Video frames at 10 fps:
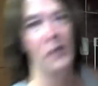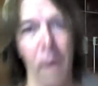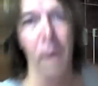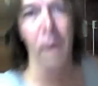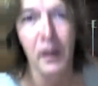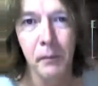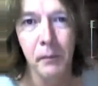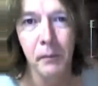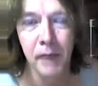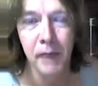just want it to
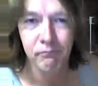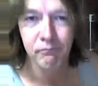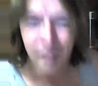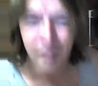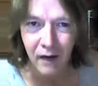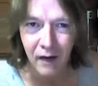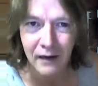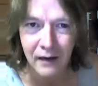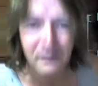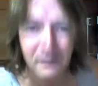brown up a bit,
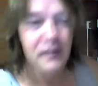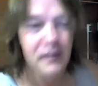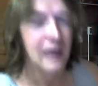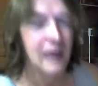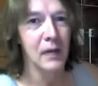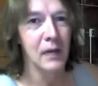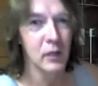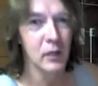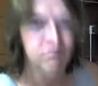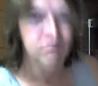all right? And
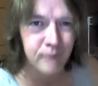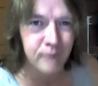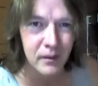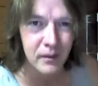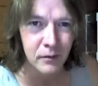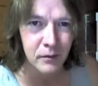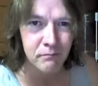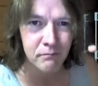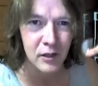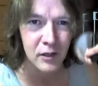then we'll
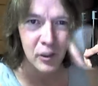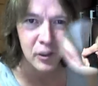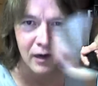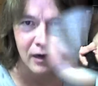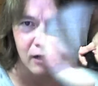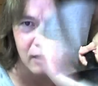continue